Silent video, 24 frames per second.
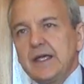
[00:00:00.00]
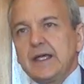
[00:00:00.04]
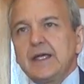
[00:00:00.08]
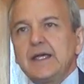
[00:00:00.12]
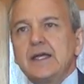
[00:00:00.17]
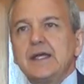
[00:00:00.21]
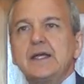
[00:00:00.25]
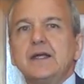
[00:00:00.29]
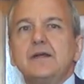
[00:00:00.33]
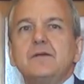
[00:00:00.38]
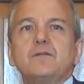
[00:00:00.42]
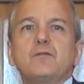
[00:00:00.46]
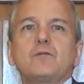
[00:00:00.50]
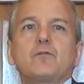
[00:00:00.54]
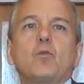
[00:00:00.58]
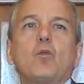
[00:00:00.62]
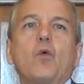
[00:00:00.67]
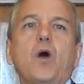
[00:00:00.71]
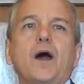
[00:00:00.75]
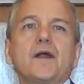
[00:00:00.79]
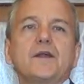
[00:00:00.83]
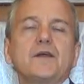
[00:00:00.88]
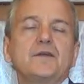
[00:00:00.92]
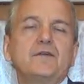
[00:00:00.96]
He
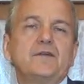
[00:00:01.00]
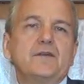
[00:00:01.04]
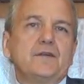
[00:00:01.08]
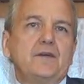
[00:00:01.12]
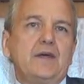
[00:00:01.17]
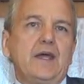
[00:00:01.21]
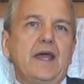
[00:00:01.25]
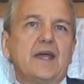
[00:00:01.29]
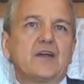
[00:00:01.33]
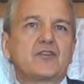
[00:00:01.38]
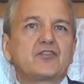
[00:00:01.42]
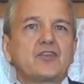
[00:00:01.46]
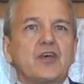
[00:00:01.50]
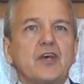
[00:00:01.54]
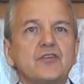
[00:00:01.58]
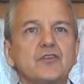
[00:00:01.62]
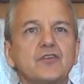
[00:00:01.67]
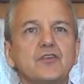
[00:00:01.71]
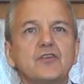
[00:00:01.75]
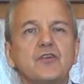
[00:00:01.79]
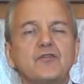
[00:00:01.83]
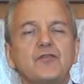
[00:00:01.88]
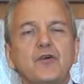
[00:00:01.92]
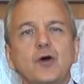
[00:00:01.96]
wanted
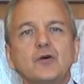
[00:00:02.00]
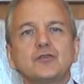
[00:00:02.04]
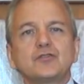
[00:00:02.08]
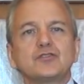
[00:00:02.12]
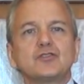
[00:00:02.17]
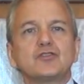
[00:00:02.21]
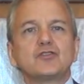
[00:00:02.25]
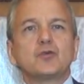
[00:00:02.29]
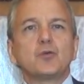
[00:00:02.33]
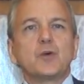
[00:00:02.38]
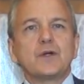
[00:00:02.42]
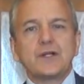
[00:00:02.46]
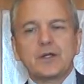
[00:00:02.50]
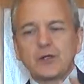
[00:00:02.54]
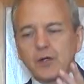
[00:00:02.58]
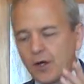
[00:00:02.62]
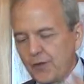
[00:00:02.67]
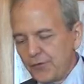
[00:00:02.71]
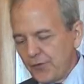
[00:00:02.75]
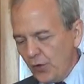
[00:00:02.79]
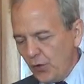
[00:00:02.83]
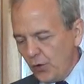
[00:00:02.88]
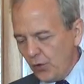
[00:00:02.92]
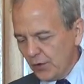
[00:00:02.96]
excessive devotion to what he
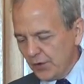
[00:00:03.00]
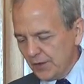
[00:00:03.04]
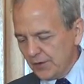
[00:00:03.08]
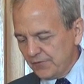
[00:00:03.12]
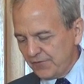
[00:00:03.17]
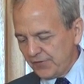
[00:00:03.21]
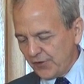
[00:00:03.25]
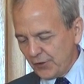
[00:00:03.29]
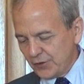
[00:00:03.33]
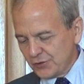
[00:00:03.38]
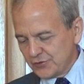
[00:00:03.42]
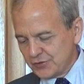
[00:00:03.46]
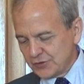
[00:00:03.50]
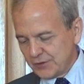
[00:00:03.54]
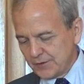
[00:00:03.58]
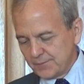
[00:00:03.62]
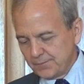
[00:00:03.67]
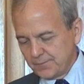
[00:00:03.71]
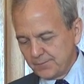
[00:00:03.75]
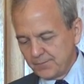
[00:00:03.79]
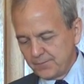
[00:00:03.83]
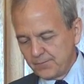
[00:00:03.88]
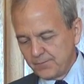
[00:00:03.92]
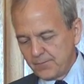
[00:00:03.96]
called the Holy Virgin.
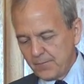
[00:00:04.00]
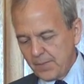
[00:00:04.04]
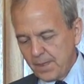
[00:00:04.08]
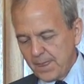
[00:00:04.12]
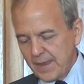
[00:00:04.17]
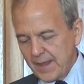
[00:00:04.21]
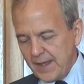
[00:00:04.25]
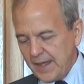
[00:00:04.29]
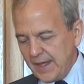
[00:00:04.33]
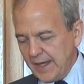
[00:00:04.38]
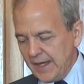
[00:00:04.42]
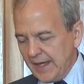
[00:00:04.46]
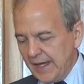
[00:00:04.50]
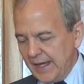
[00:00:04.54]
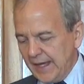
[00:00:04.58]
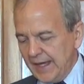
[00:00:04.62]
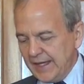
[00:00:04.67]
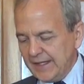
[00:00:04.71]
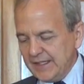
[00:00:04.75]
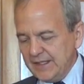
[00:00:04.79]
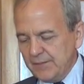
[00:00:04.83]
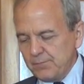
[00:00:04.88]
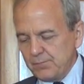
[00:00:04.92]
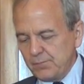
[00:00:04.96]

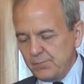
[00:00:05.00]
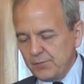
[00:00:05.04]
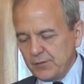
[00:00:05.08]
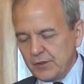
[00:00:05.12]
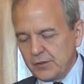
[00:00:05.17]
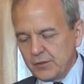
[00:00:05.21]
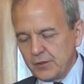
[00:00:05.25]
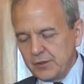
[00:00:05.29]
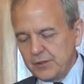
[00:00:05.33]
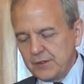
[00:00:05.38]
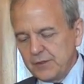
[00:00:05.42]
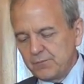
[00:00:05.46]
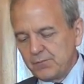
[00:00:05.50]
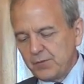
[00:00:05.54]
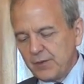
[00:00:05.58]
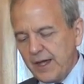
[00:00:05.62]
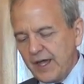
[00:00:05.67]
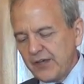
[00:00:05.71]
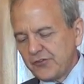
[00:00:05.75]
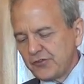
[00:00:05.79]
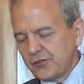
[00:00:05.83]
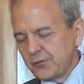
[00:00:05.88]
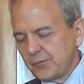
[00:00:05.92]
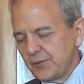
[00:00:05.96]
And he included
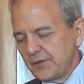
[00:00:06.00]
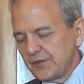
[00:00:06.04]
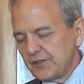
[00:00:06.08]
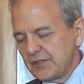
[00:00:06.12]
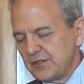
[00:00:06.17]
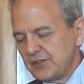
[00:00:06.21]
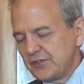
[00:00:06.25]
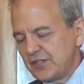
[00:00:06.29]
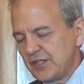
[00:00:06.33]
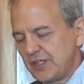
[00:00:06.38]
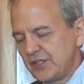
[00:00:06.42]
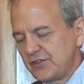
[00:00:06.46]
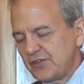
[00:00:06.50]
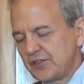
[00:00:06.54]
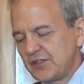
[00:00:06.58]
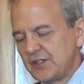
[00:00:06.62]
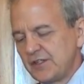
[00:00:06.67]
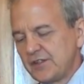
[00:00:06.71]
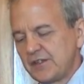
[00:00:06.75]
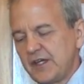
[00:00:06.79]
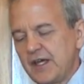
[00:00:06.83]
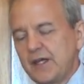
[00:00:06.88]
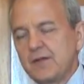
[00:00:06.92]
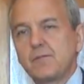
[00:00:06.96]
blasphemously
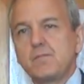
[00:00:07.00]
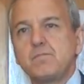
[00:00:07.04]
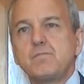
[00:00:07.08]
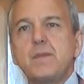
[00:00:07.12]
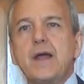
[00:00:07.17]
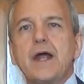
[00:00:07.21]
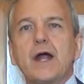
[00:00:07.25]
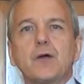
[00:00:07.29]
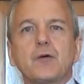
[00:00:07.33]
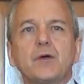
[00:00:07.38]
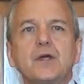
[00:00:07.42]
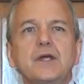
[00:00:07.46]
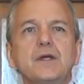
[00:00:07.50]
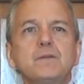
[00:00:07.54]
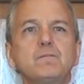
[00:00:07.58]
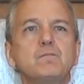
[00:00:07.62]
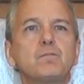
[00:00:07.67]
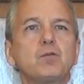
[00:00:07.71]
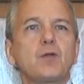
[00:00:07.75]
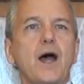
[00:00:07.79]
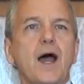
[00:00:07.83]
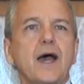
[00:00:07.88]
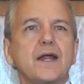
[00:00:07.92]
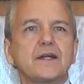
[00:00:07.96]
teaching that Mary
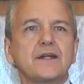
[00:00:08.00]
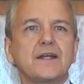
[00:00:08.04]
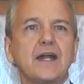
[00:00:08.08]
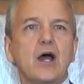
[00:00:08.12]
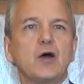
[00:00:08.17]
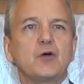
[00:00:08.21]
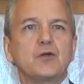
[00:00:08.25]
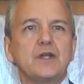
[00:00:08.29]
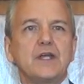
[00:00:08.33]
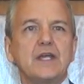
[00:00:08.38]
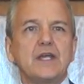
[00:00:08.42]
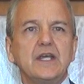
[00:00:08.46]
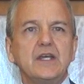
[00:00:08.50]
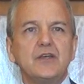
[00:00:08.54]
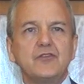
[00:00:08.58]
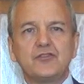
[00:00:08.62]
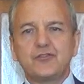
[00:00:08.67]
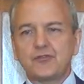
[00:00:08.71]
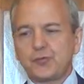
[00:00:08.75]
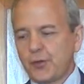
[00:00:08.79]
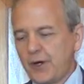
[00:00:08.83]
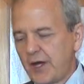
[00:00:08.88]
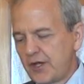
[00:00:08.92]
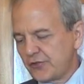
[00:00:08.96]
blotted out
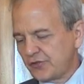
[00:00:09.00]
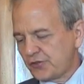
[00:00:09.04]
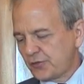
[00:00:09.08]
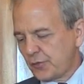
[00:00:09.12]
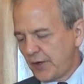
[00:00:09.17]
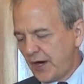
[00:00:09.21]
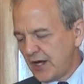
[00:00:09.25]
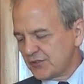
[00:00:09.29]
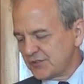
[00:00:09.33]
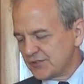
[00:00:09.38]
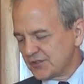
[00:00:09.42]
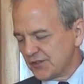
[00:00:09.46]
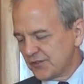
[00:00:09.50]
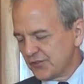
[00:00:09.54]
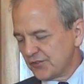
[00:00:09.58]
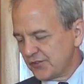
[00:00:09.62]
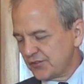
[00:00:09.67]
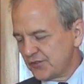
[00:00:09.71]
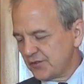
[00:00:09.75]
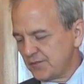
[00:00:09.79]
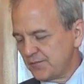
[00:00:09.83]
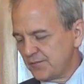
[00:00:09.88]
Eve's transgressions.